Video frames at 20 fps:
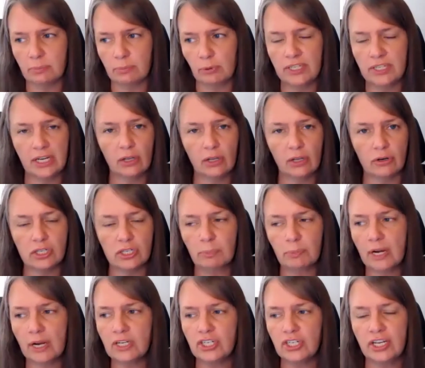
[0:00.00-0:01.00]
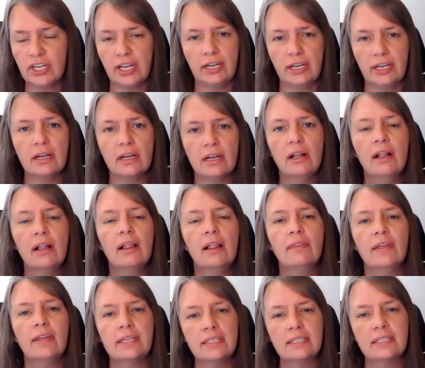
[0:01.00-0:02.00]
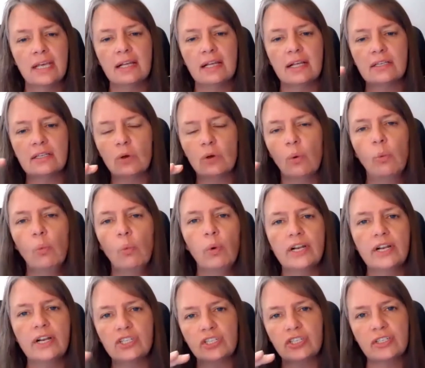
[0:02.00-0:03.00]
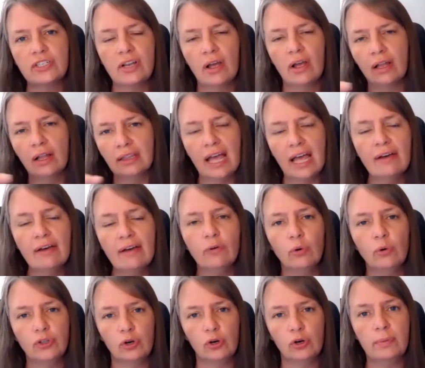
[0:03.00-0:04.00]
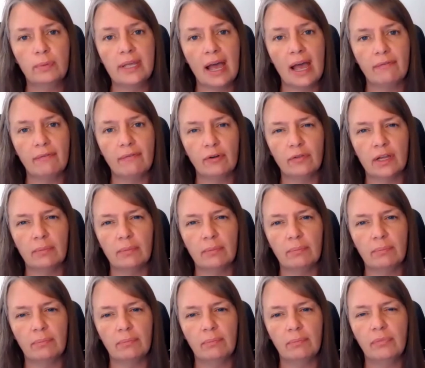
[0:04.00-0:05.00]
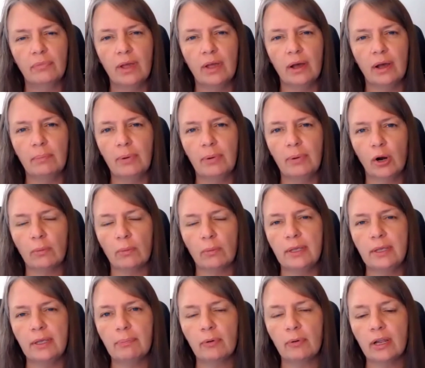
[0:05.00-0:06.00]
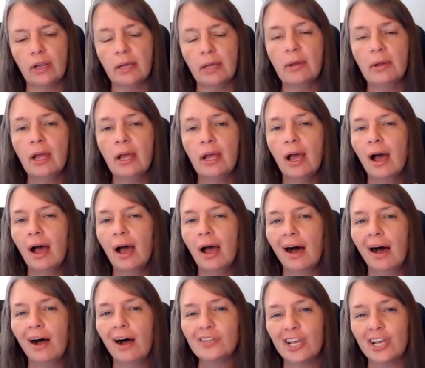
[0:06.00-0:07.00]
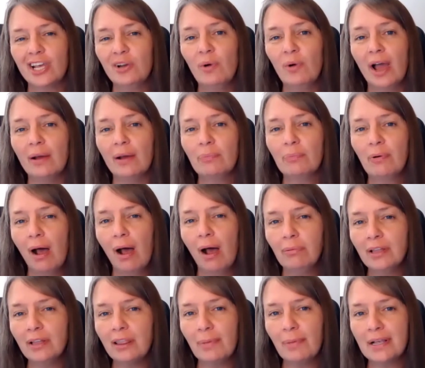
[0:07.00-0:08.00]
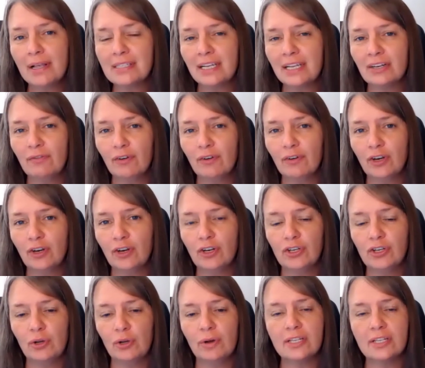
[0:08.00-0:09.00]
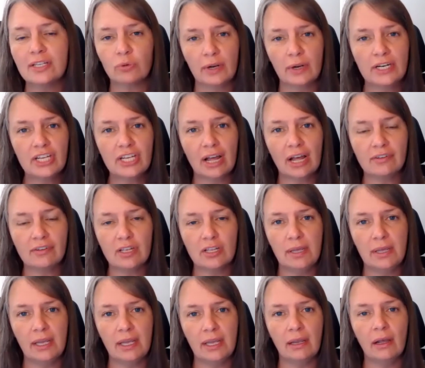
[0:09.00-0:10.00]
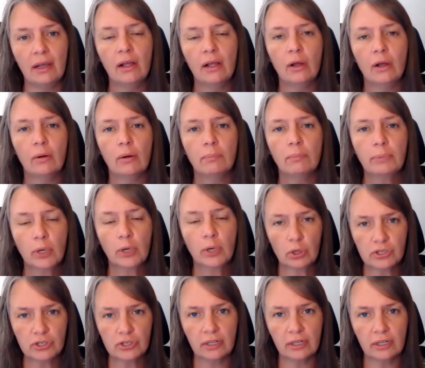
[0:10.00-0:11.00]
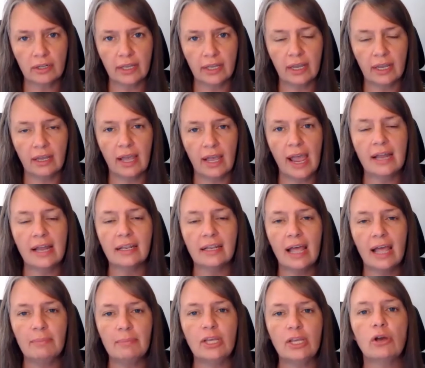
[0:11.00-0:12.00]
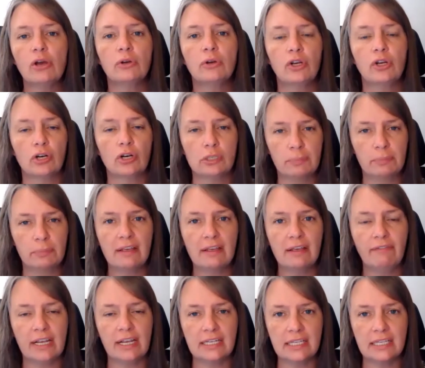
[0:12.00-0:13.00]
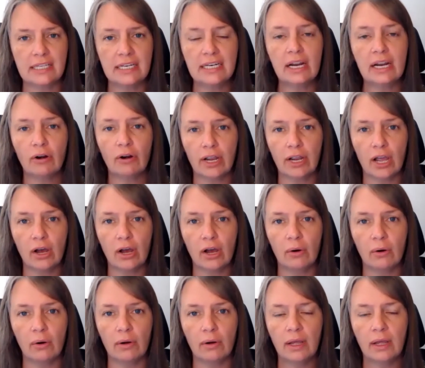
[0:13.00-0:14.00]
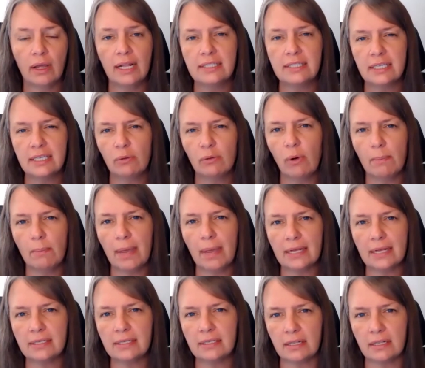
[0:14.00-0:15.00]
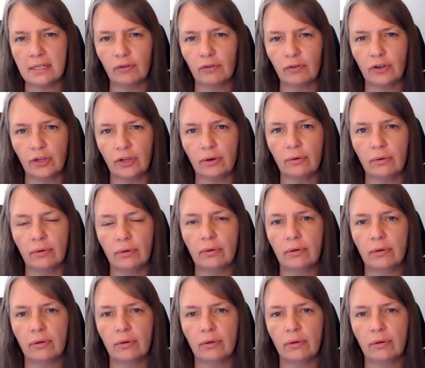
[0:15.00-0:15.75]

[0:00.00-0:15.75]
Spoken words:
particular spreadsheet that says which level you'll be at for the Part B premium. I'll tell you what, probably the best thing to do is reach out to me personally and let me go through your specific scenario and see what makes sense for you?